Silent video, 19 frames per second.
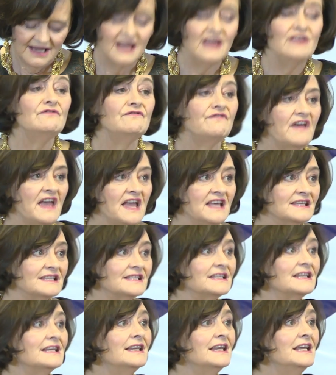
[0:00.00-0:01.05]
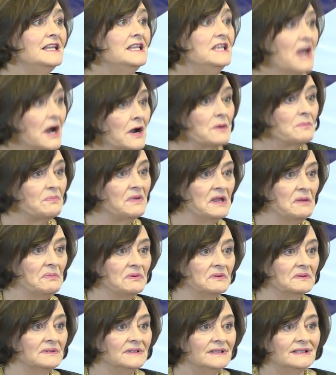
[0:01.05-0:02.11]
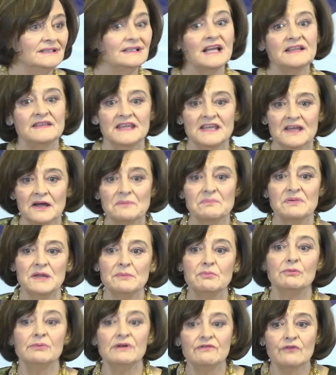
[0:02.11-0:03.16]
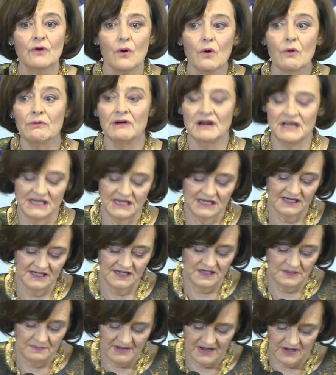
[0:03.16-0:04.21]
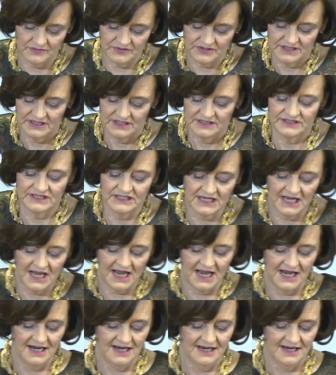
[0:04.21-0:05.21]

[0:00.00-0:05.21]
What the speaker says: Invest in young people, like the young people we've already heard about today.